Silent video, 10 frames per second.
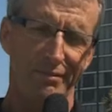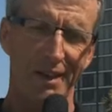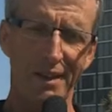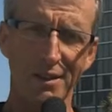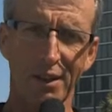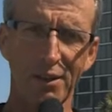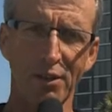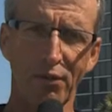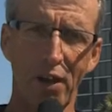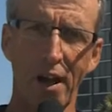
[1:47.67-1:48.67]
I started to
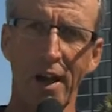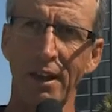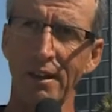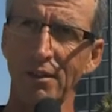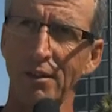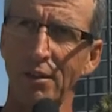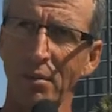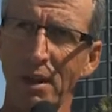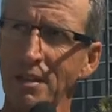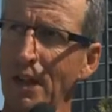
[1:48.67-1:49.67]
fly, taught
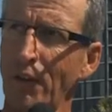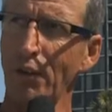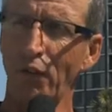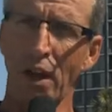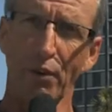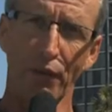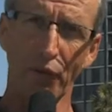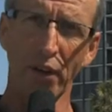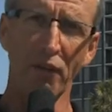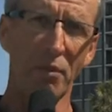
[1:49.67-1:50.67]
myself how to fly with a
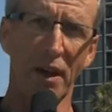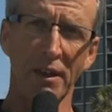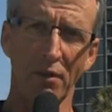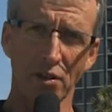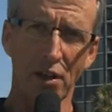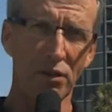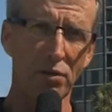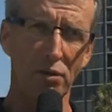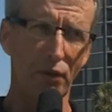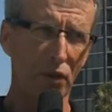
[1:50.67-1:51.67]
friend of mine. It was not
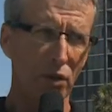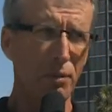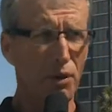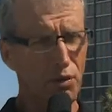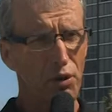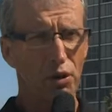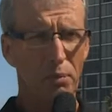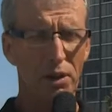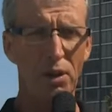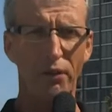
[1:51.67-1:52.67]
too difficult because we did a
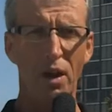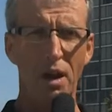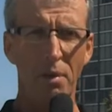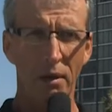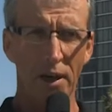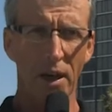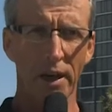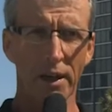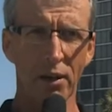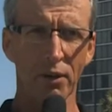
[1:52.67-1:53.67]
bit of
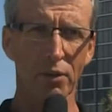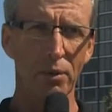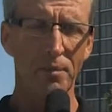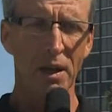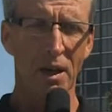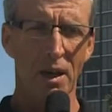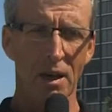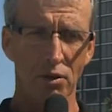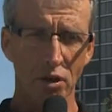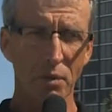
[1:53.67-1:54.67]
paragliding also
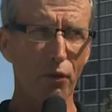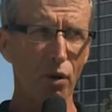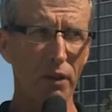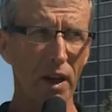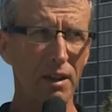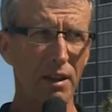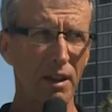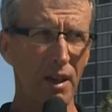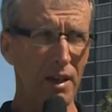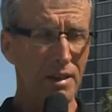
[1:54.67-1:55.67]
just before that.
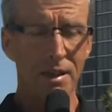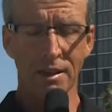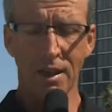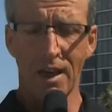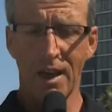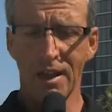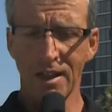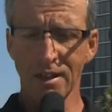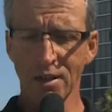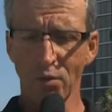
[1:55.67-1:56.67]
And it's since
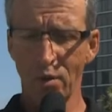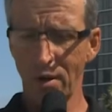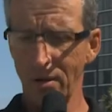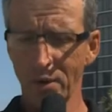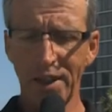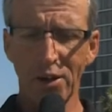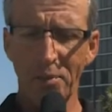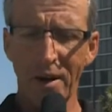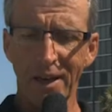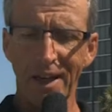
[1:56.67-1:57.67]
this is reading a
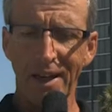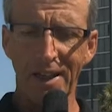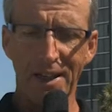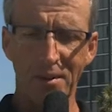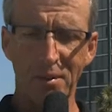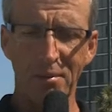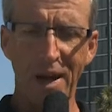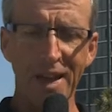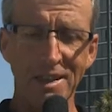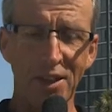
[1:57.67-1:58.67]
paragliding
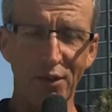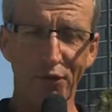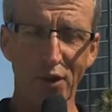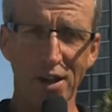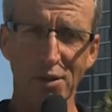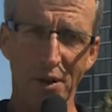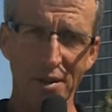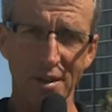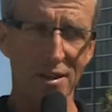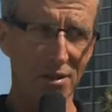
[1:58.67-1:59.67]
magazine in French, because
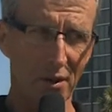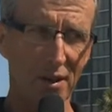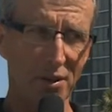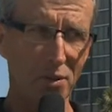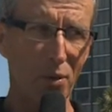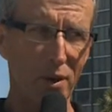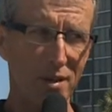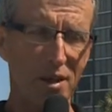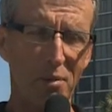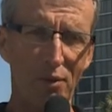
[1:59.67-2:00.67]
this is where the sport
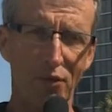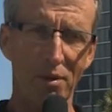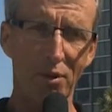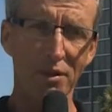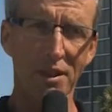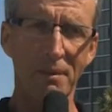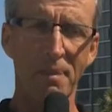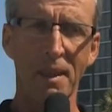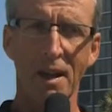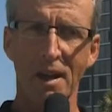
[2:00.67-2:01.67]
is coming from mostly,
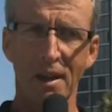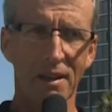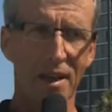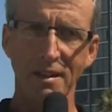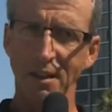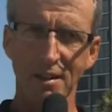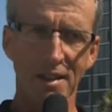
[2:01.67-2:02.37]
that I saw this